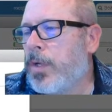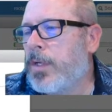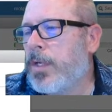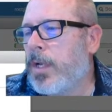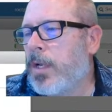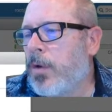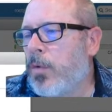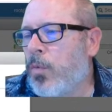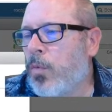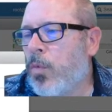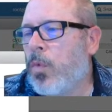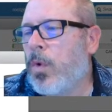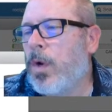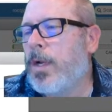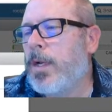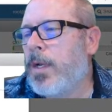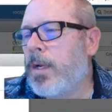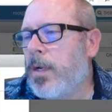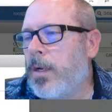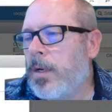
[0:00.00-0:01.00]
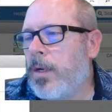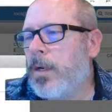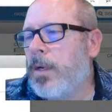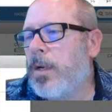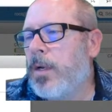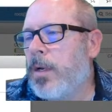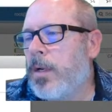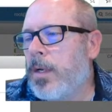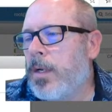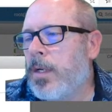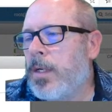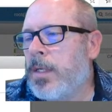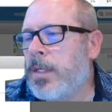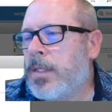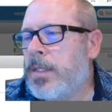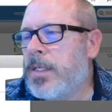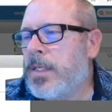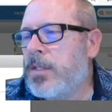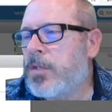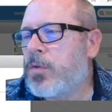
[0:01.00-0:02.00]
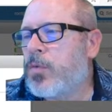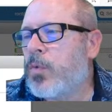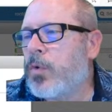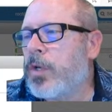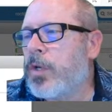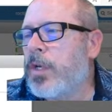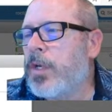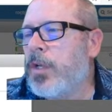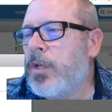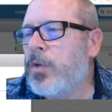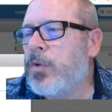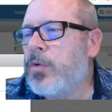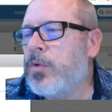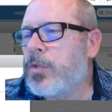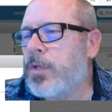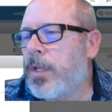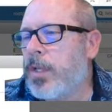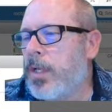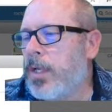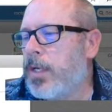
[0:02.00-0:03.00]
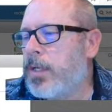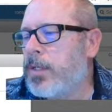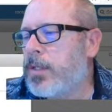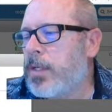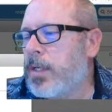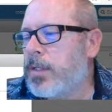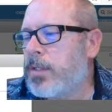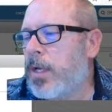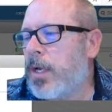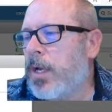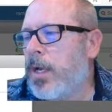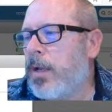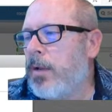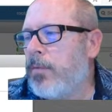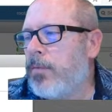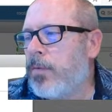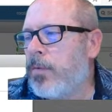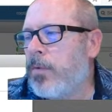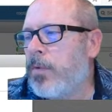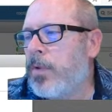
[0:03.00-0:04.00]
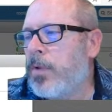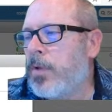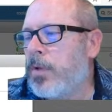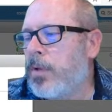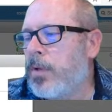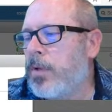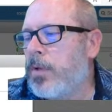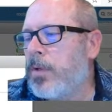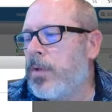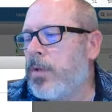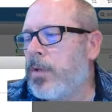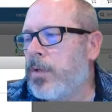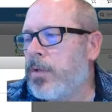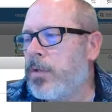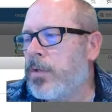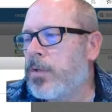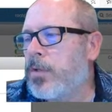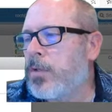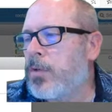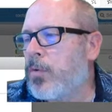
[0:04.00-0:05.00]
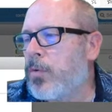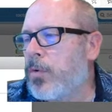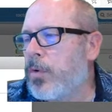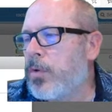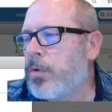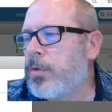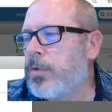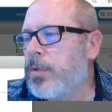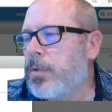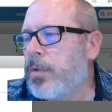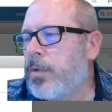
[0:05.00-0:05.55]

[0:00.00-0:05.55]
tell it what disk we're going to use on the ESXi for the storage.